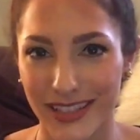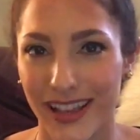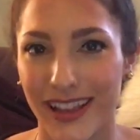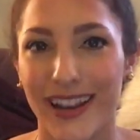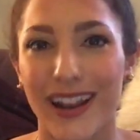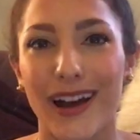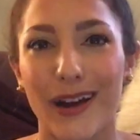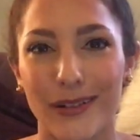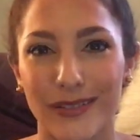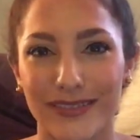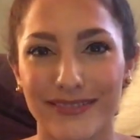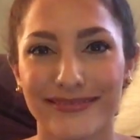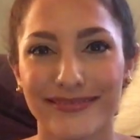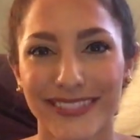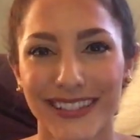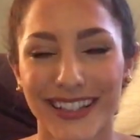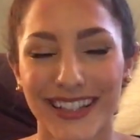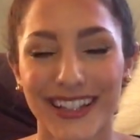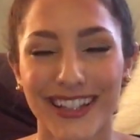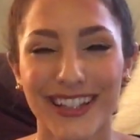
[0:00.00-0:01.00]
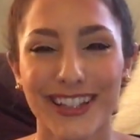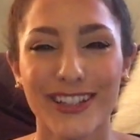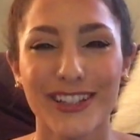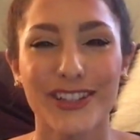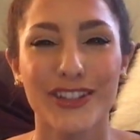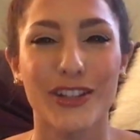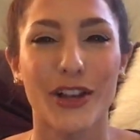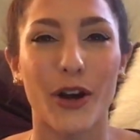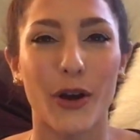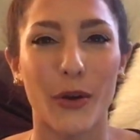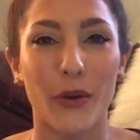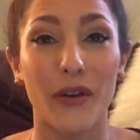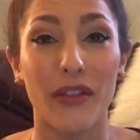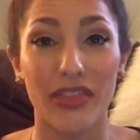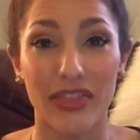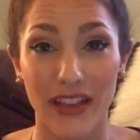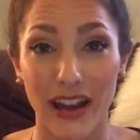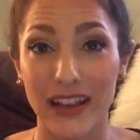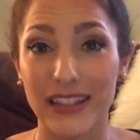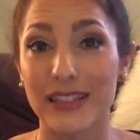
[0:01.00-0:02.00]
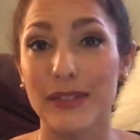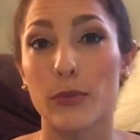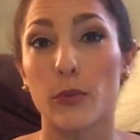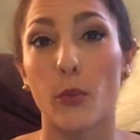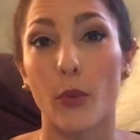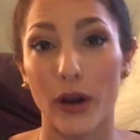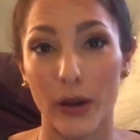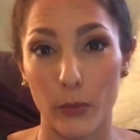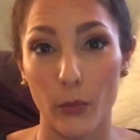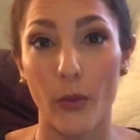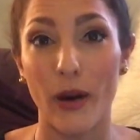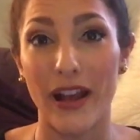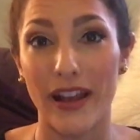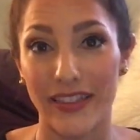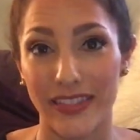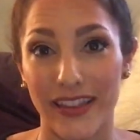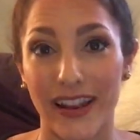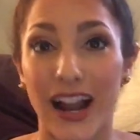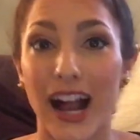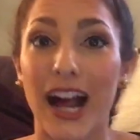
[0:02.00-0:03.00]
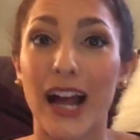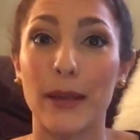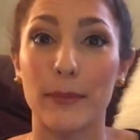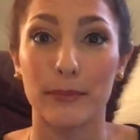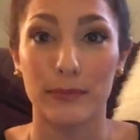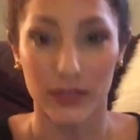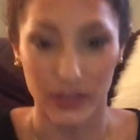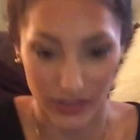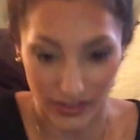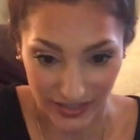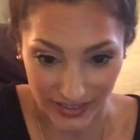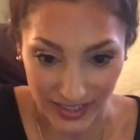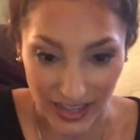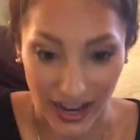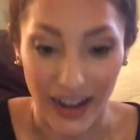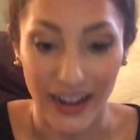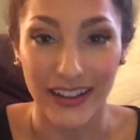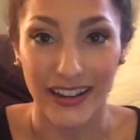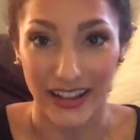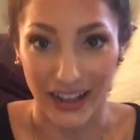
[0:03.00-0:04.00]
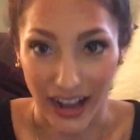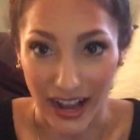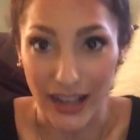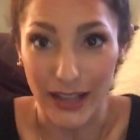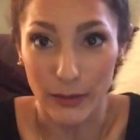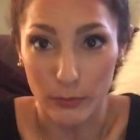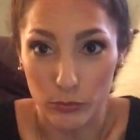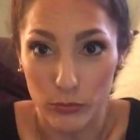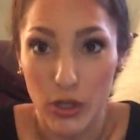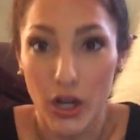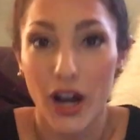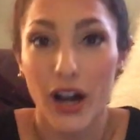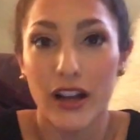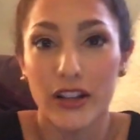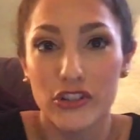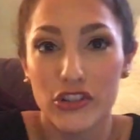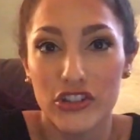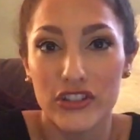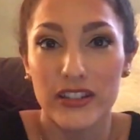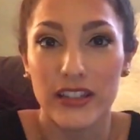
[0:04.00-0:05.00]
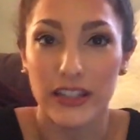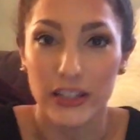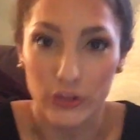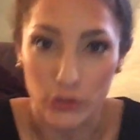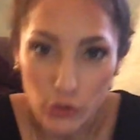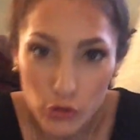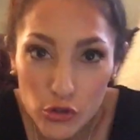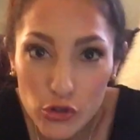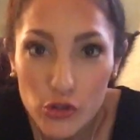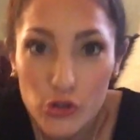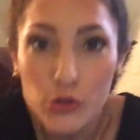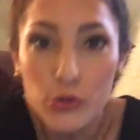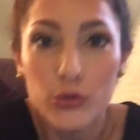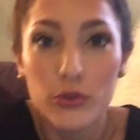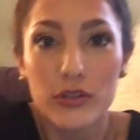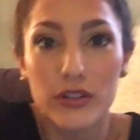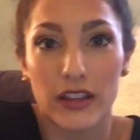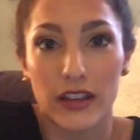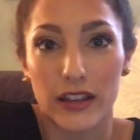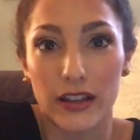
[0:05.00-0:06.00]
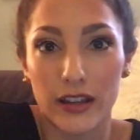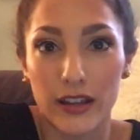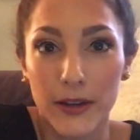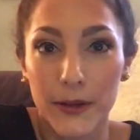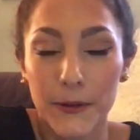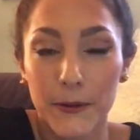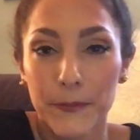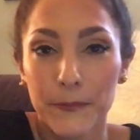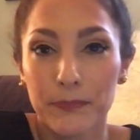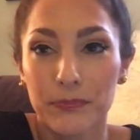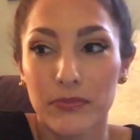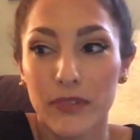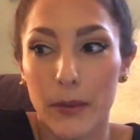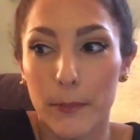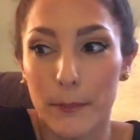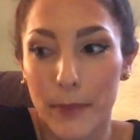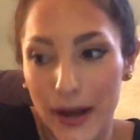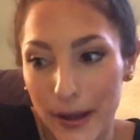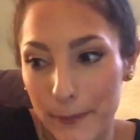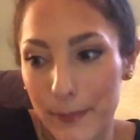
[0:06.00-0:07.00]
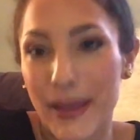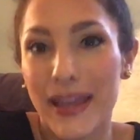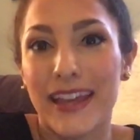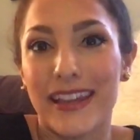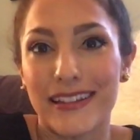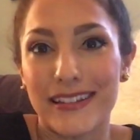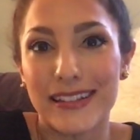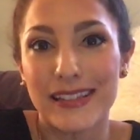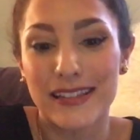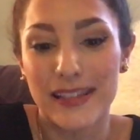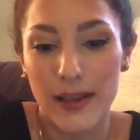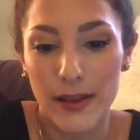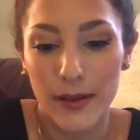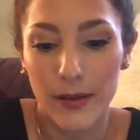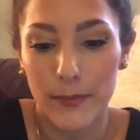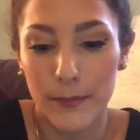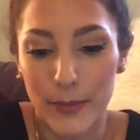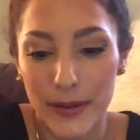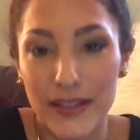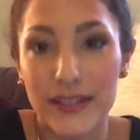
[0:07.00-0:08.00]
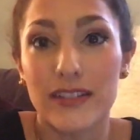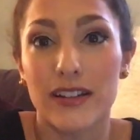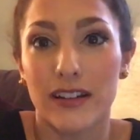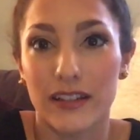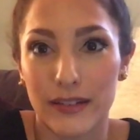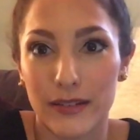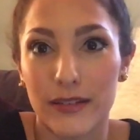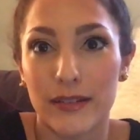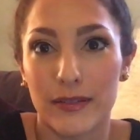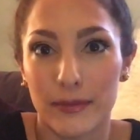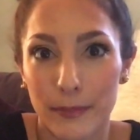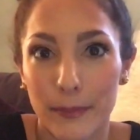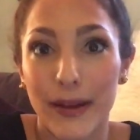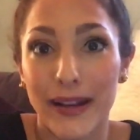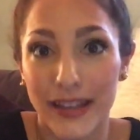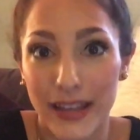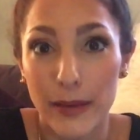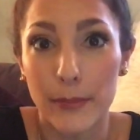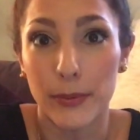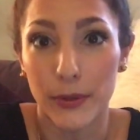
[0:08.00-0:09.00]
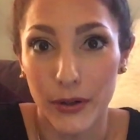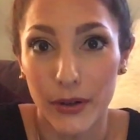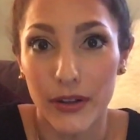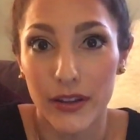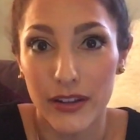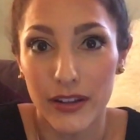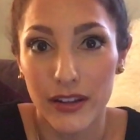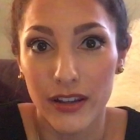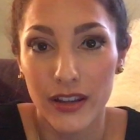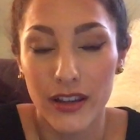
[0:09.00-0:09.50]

zen out. So that's one way that I'm deciding. I am consciously choosing my pace based on my neighborhood,